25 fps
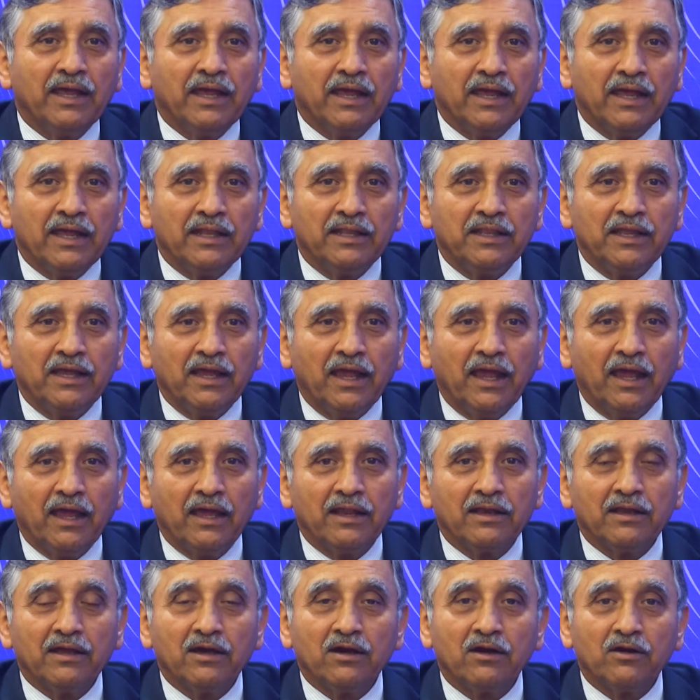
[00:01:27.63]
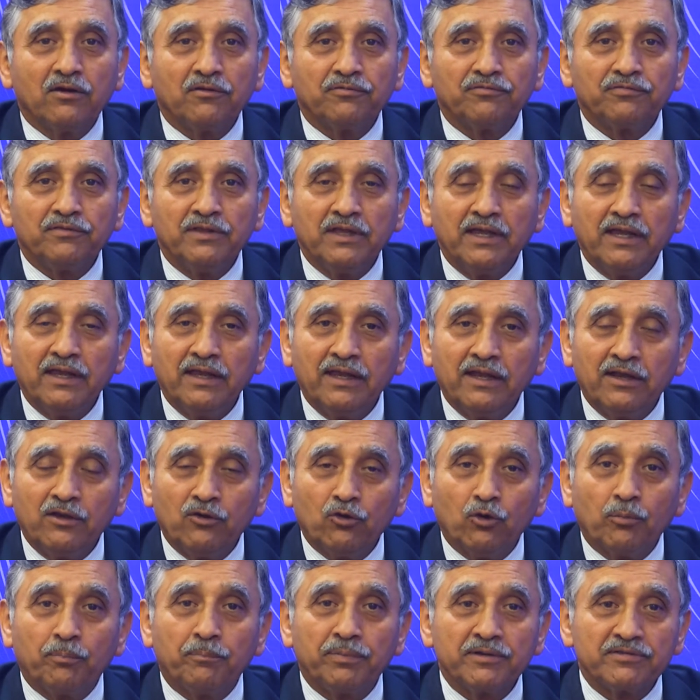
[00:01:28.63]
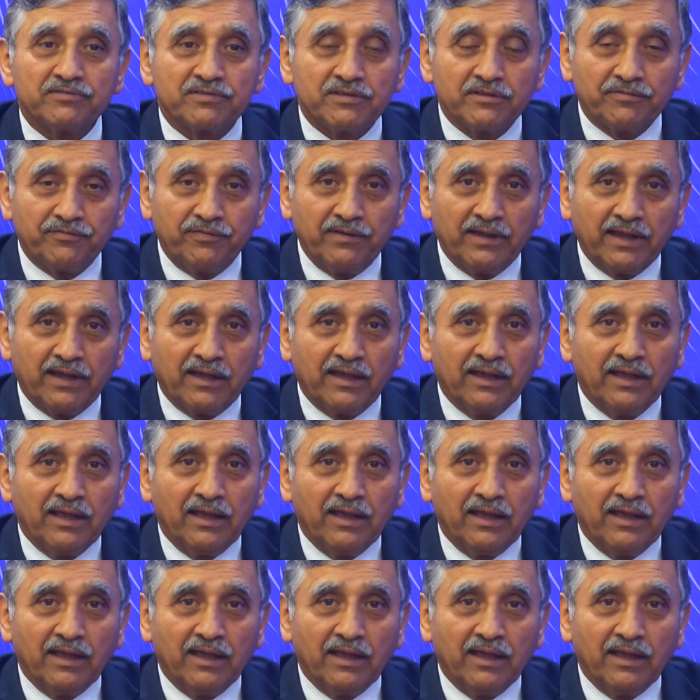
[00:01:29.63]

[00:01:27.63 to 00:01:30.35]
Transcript: in the area of the Indo-Pacific,